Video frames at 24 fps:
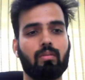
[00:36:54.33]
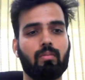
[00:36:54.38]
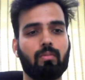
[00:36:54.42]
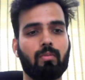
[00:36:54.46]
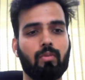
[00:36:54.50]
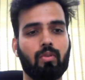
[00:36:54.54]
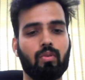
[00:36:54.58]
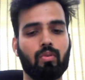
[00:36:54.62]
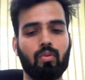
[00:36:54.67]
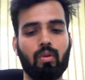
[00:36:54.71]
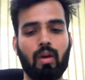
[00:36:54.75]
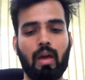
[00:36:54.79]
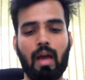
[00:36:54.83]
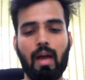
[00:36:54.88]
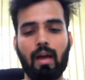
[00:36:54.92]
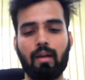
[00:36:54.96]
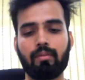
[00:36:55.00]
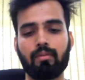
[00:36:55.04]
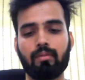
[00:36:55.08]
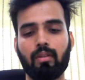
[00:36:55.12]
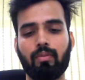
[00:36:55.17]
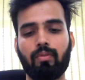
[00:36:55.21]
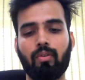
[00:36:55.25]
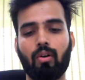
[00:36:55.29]
you
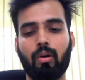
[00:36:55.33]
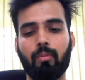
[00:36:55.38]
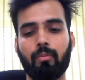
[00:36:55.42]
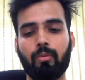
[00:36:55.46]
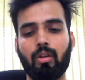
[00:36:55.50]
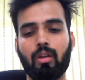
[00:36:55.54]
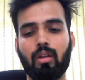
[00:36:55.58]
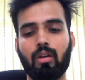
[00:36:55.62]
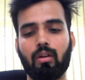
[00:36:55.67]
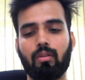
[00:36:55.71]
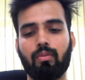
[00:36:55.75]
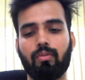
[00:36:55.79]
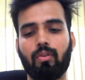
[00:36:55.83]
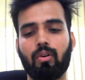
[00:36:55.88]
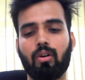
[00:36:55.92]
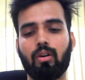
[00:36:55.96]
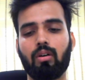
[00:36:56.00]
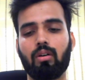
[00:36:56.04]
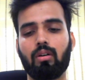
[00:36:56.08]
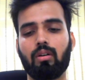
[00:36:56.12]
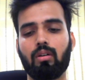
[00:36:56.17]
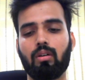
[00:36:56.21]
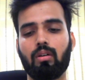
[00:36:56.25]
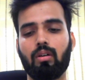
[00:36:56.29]
have the formula
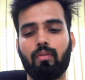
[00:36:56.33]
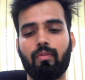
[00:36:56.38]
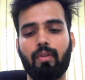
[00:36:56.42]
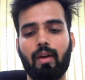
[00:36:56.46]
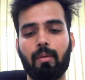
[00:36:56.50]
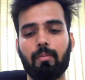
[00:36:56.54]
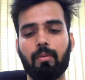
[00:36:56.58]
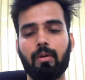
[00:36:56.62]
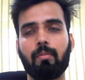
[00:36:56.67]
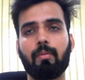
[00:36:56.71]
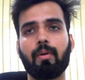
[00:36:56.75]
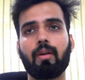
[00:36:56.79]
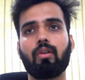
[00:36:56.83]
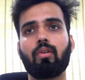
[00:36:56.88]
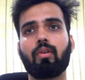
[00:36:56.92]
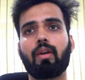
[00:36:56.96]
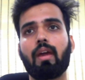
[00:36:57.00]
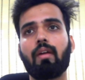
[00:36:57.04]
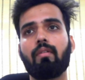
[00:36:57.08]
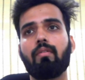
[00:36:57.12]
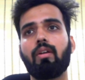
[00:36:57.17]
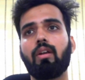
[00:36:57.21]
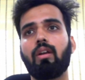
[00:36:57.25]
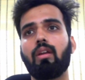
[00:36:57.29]
for Fabry-Perot
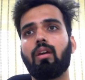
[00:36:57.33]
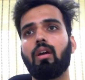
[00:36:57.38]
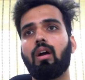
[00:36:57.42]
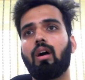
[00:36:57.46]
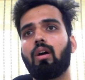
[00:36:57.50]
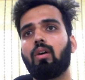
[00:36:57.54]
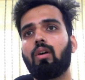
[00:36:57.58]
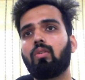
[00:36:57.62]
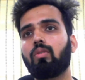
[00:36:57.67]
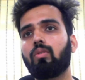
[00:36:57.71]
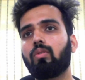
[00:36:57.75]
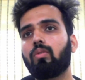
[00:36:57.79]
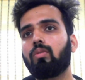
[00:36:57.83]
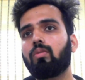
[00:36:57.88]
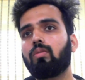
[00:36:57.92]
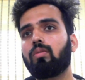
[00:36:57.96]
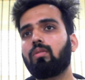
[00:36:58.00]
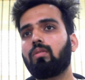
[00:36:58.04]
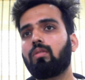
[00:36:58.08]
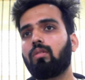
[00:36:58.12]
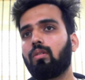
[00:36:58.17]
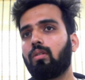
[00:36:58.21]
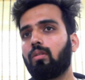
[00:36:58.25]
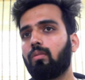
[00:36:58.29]
cavity, how
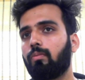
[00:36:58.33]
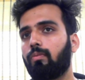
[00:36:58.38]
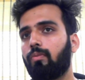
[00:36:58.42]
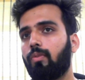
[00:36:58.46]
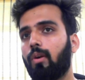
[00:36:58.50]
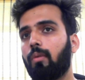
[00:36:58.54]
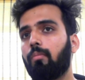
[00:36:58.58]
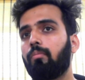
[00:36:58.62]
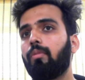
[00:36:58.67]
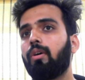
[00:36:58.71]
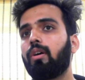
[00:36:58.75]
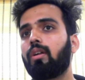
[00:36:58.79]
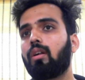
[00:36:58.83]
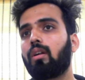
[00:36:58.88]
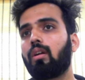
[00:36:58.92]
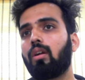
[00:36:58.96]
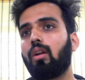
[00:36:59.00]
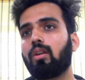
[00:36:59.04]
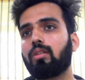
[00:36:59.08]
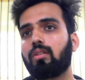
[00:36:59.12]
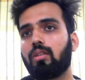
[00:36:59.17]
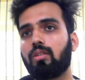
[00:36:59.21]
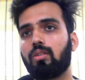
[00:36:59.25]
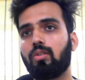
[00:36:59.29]
from mirror
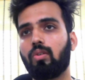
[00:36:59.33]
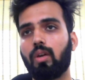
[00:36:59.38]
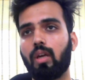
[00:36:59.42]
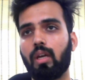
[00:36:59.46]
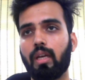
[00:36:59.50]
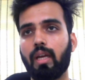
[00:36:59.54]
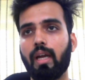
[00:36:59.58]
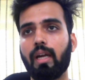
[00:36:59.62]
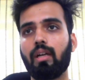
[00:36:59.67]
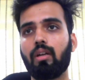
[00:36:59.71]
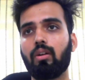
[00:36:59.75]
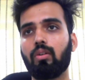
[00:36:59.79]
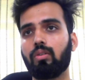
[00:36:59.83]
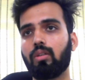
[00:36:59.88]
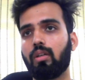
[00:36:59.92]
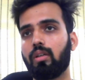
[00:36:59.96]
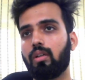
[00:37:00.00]
losses you can get to the